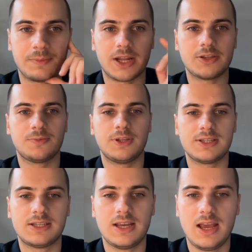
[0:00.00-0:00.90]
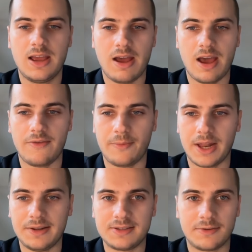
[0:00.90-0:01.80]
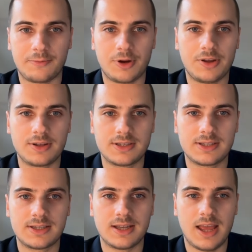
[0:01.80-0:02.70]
management, I have my list of products,